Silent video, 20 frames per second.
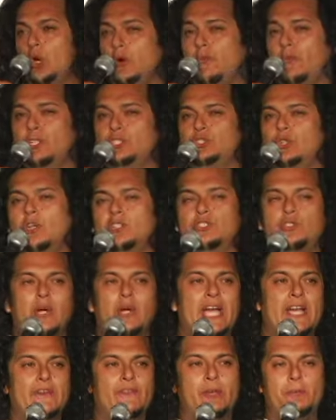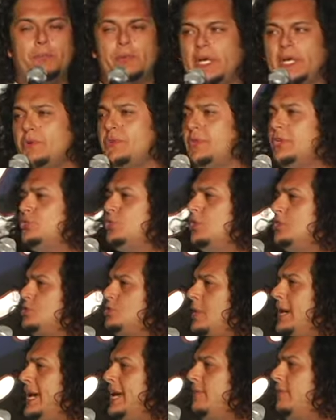over for drunk driving, but I wasn't drunk
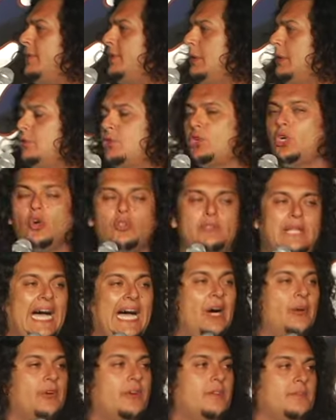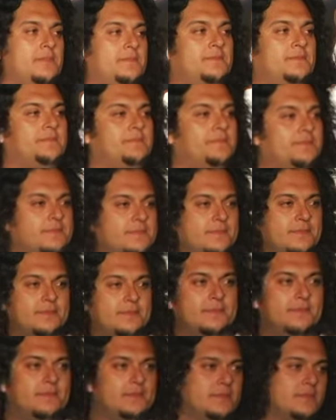driving. I was coked out.
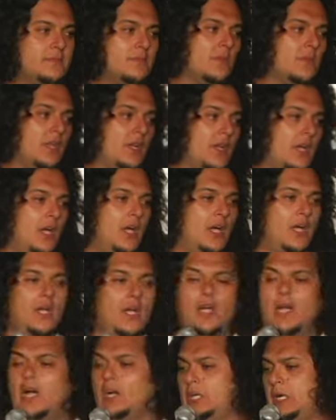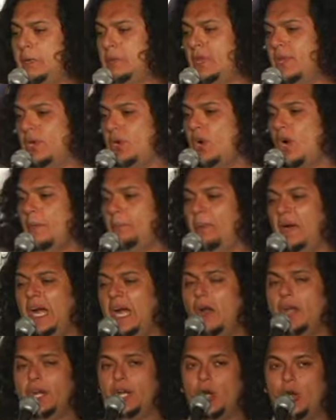I come out of the car
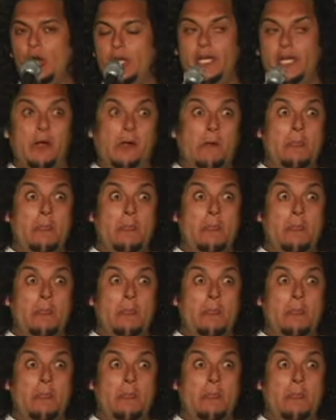paranoid.